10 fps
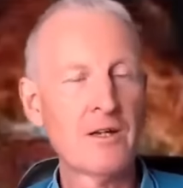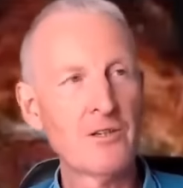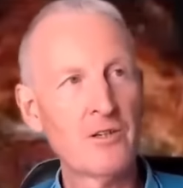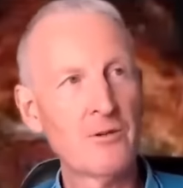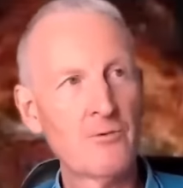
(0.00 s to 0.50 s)

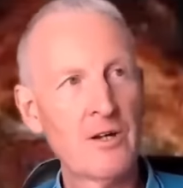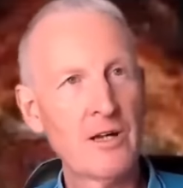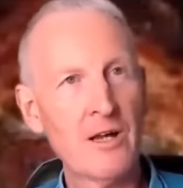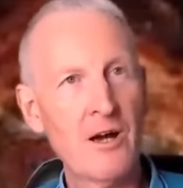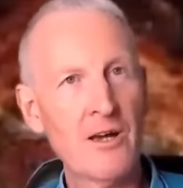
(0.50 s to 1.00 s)
you
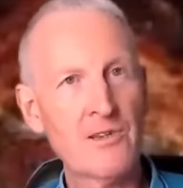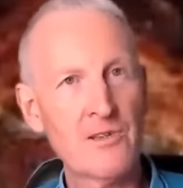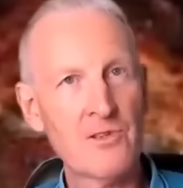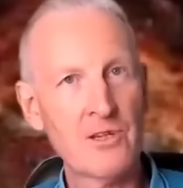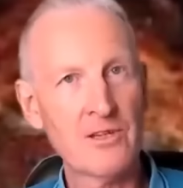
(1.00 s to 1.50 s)
realize
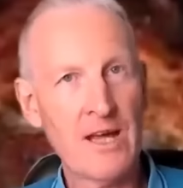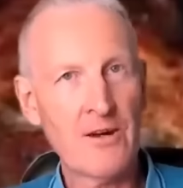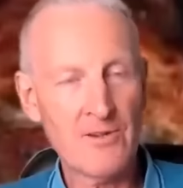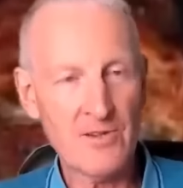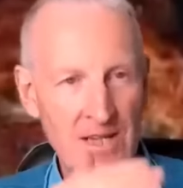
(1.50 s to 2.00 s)
that
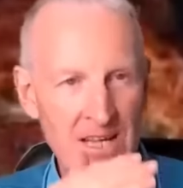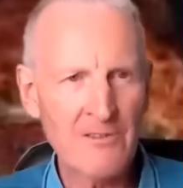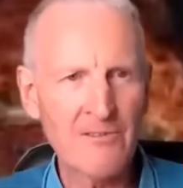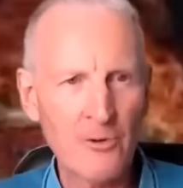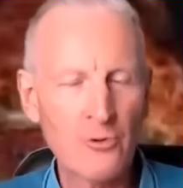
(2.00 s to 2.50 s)
there is an
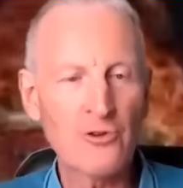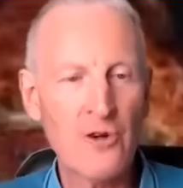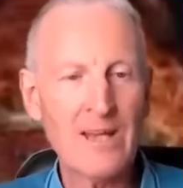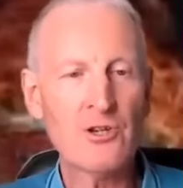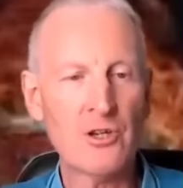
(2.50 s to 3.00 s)

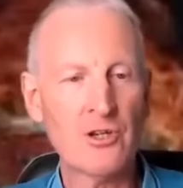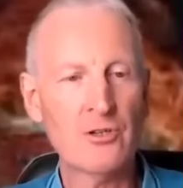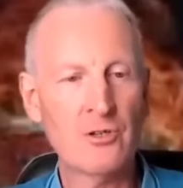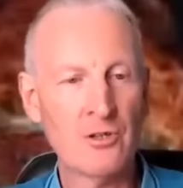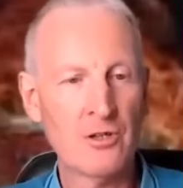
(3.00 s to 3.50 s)

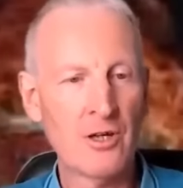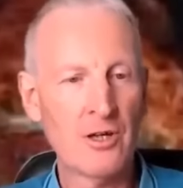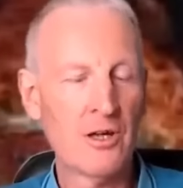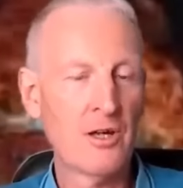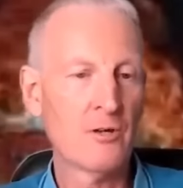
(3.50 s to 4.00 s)
infiltration
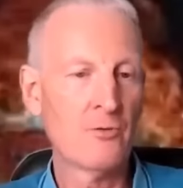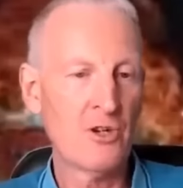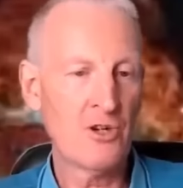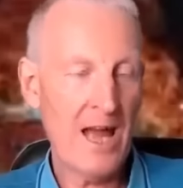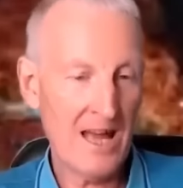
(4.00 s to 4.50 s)

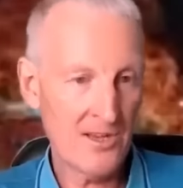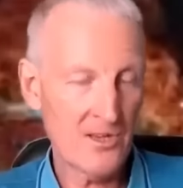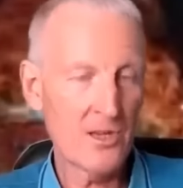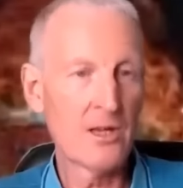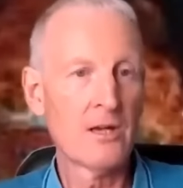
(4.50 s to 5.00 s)
which has